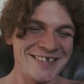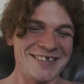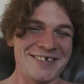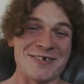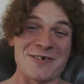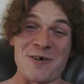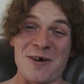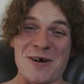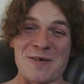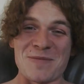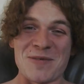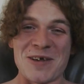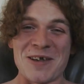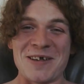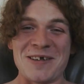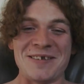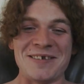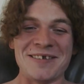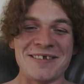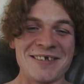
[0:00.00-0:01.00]
You know what I
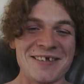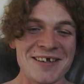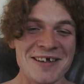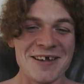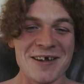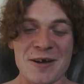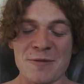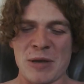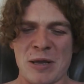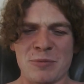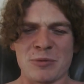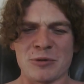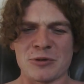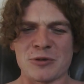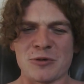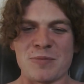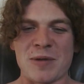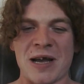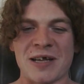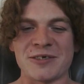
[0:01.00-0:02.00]
mean? People do
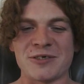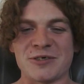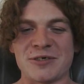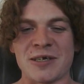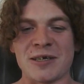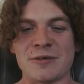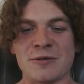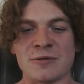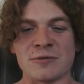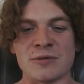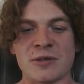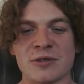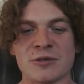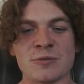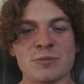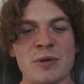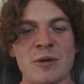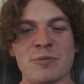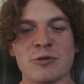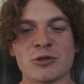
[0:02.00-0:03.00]
mad shit, don't they? Some
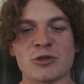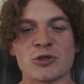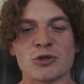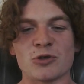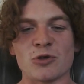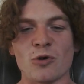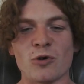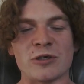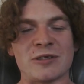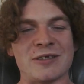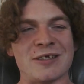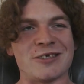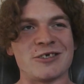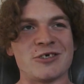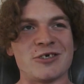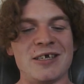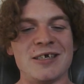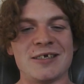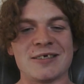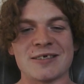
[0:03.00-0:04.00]
people suck the
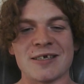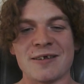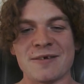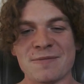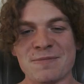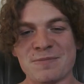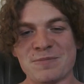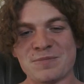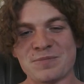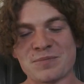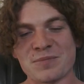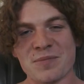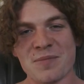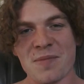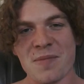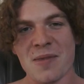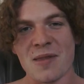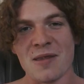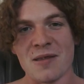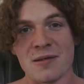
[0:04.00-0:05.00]
cheeks in.
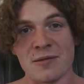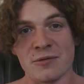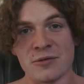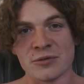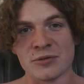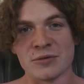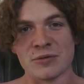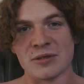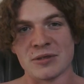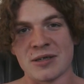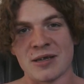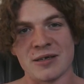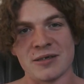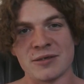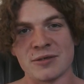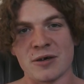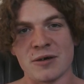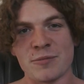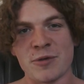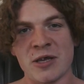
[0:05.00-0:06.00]
Like, you
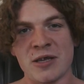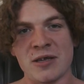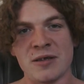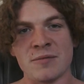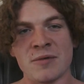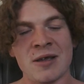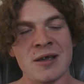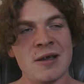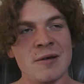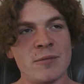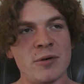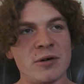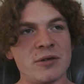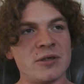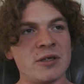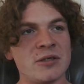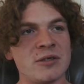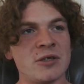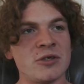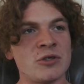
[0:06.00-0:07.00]
know what I mean? But
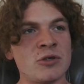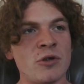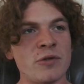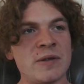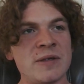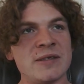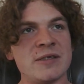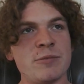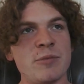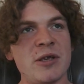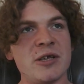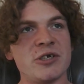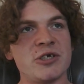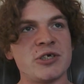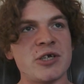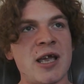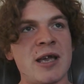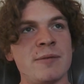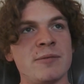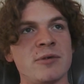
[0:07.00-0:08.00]
there's nothing to be
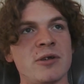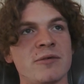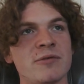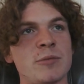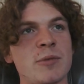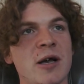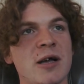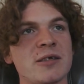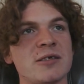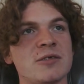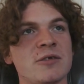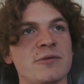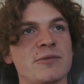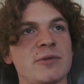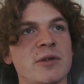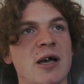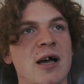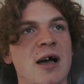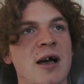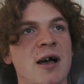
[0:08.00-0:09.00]
ashamed of about stuff
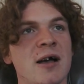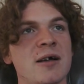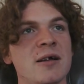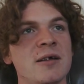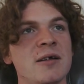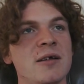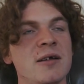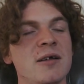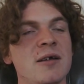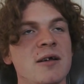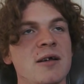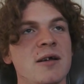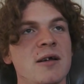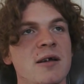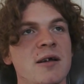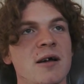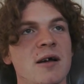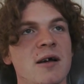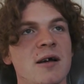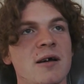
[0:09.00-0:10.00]
like
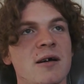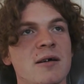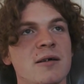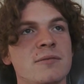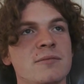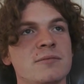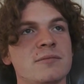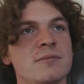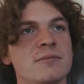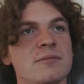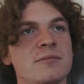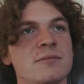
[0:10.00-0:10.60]
that.